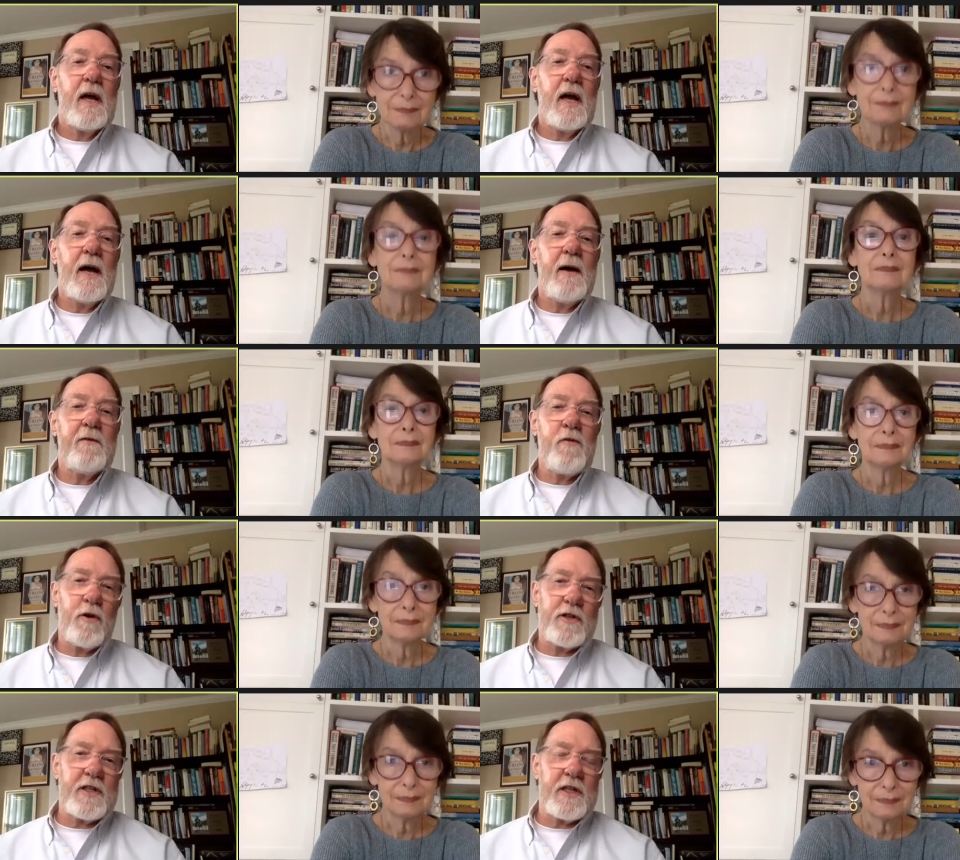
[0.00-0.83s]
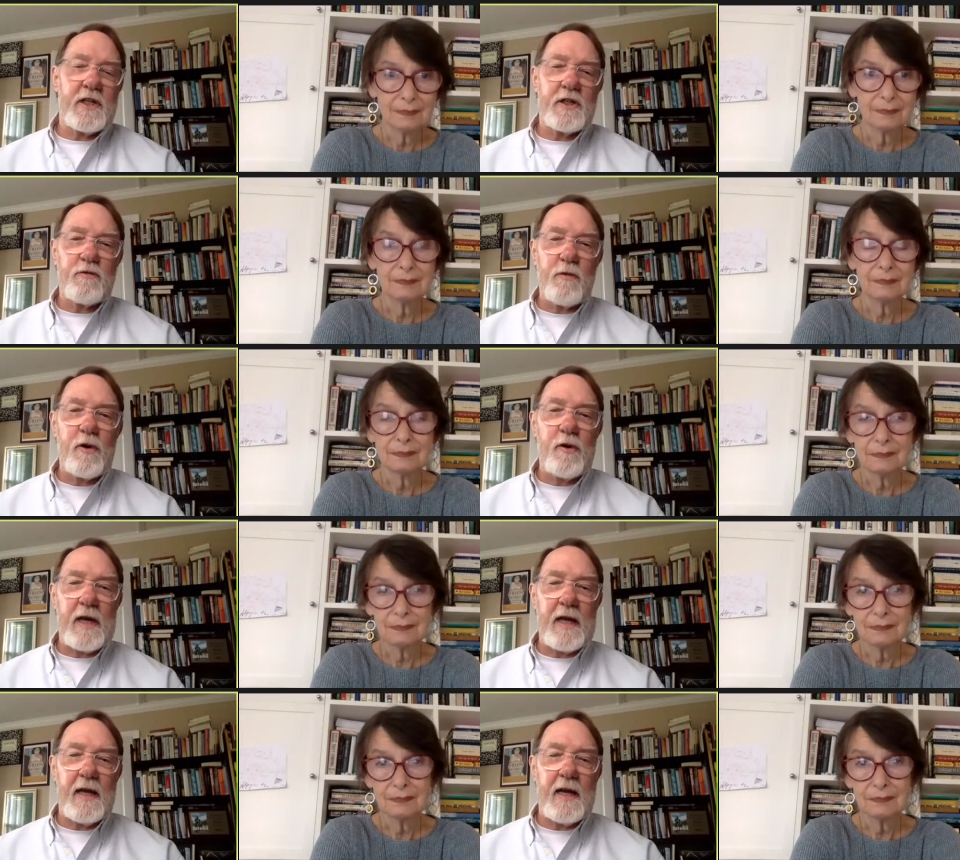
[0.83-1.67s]
Speaker 1: Uh, of course, this is
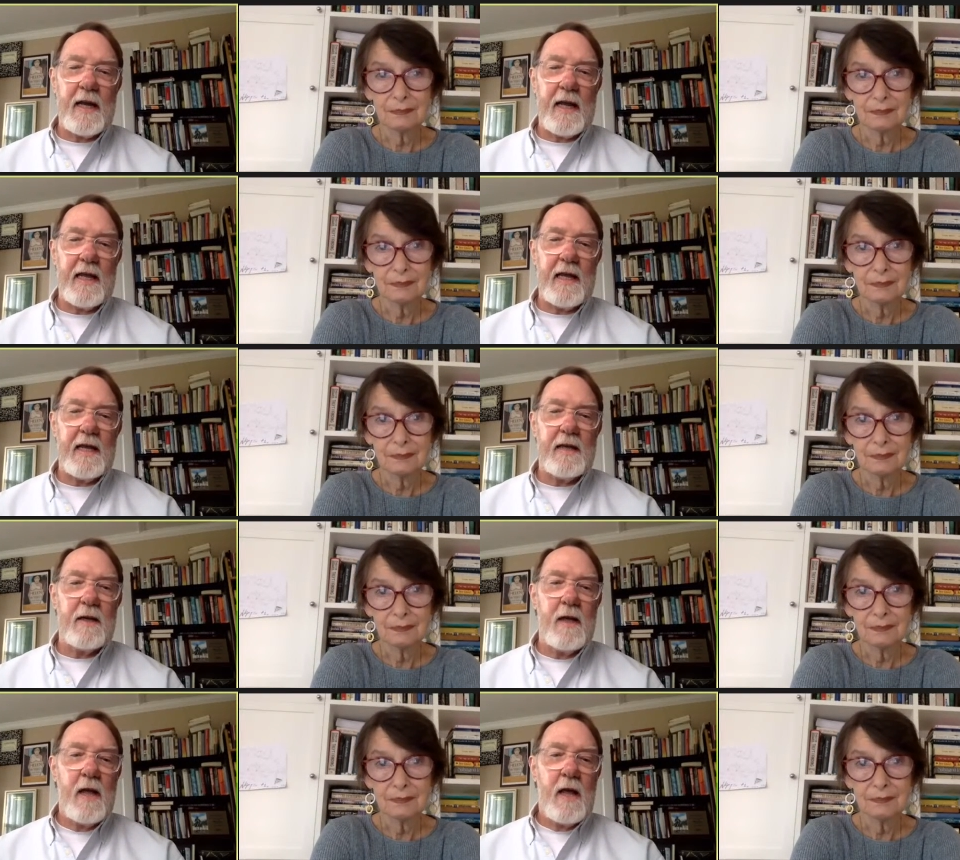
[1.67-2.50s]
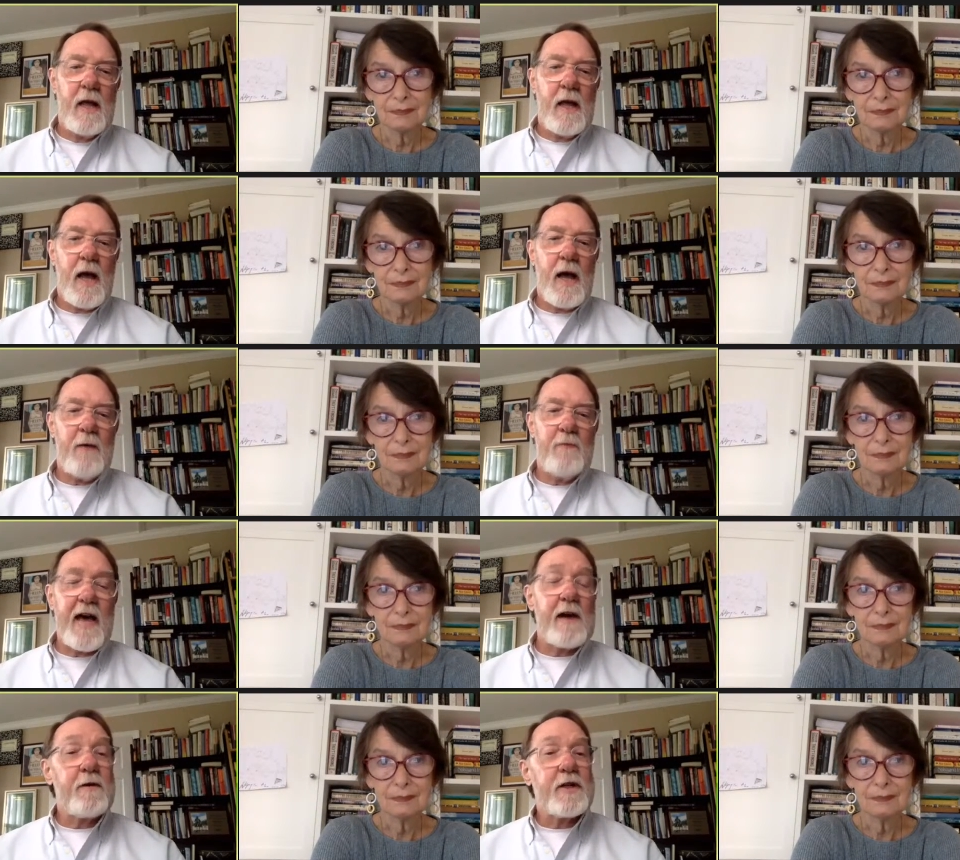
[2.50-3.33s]
rooted in uh,
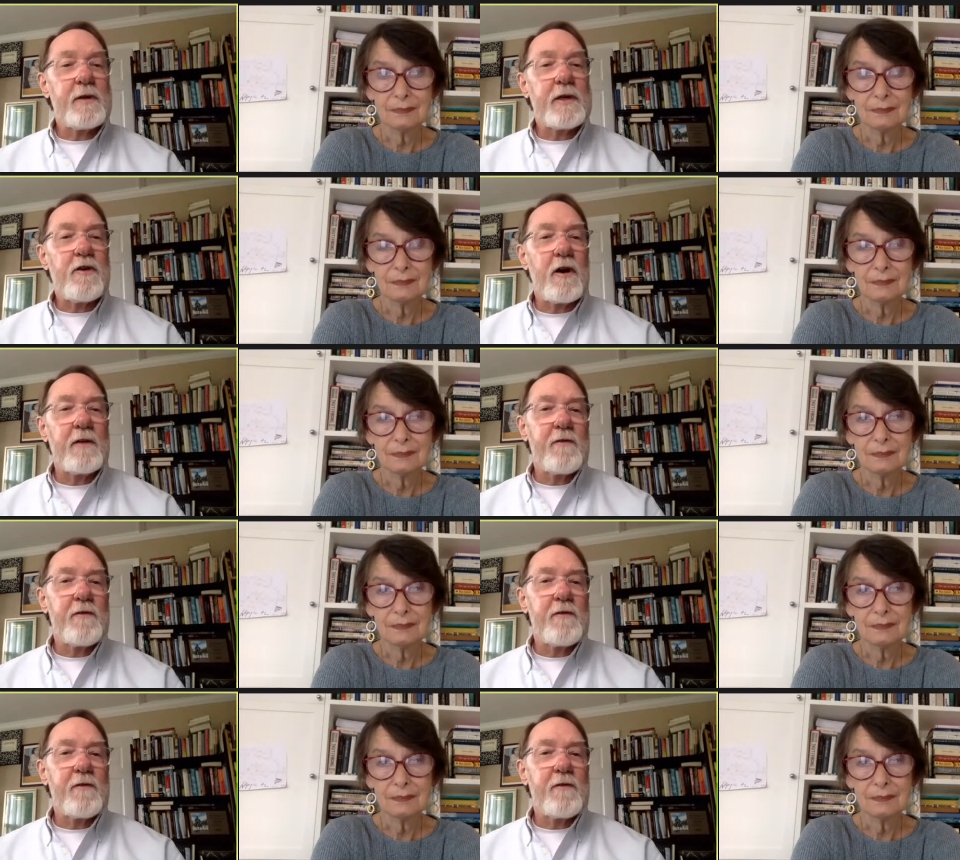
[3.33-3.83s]
veterans returning